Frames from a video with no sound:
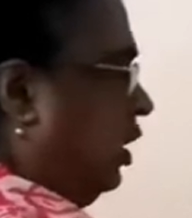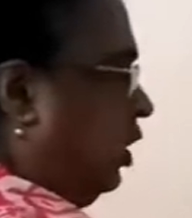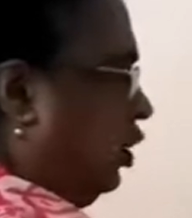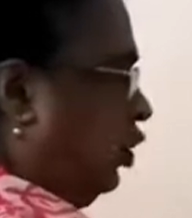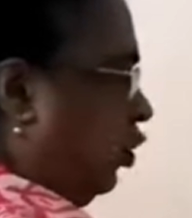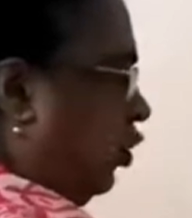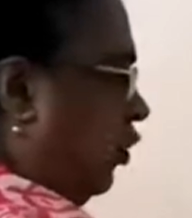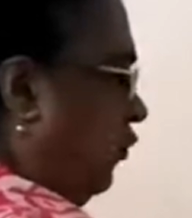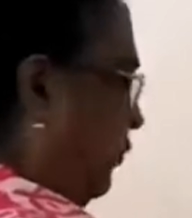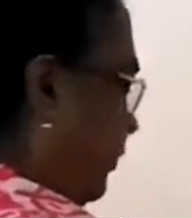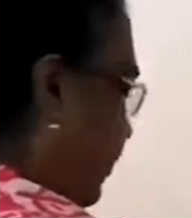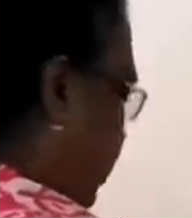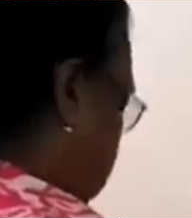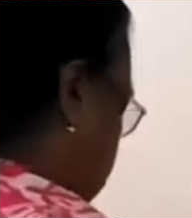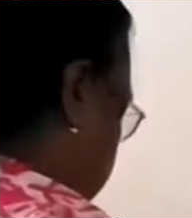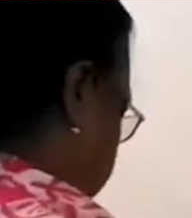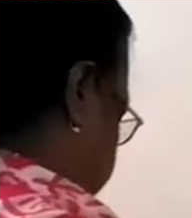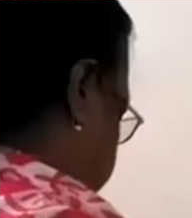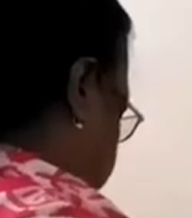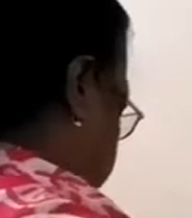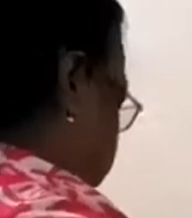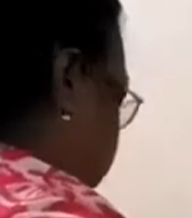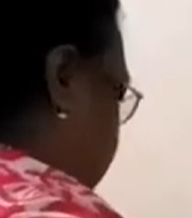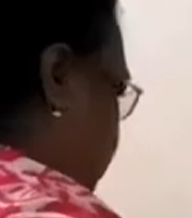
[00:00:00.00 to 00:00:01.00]
two
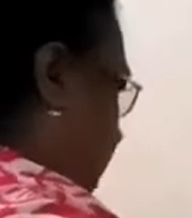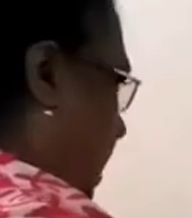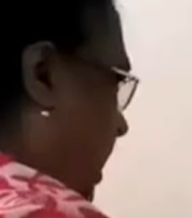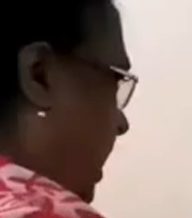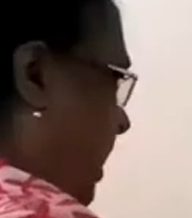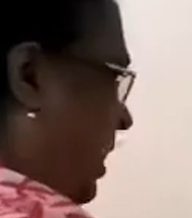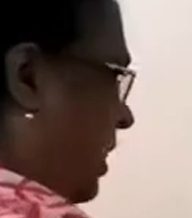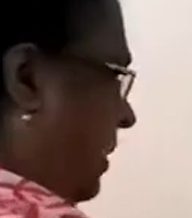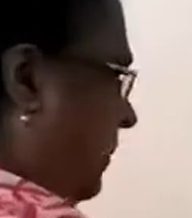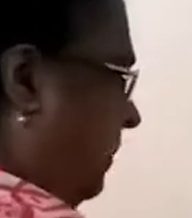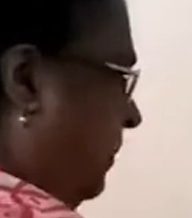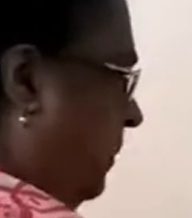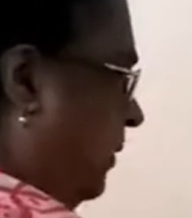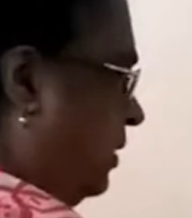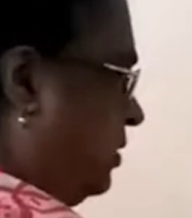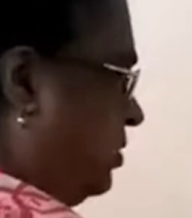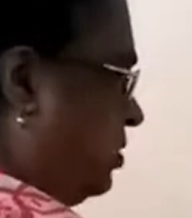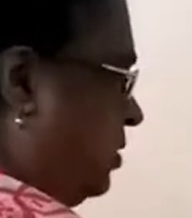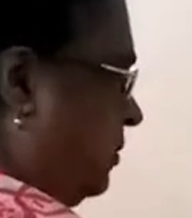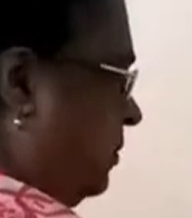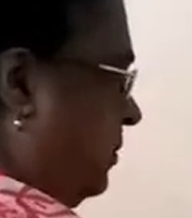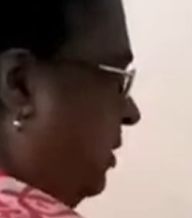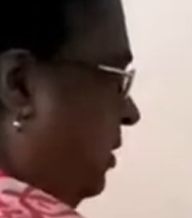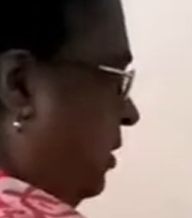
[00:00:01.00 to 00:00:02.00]
phenomena are
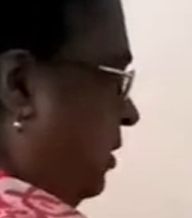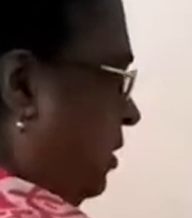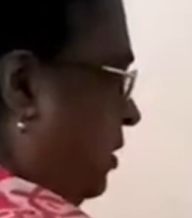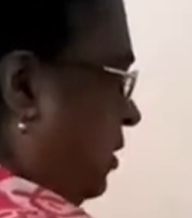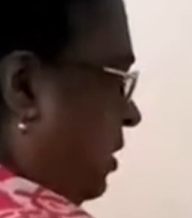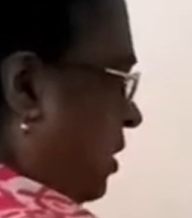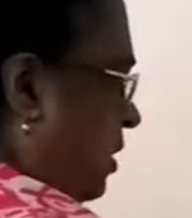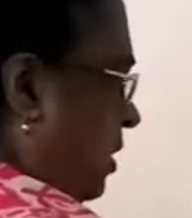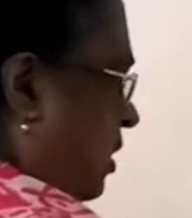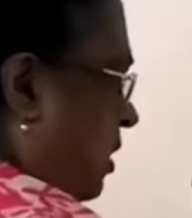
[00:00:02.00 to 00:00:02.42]
possible.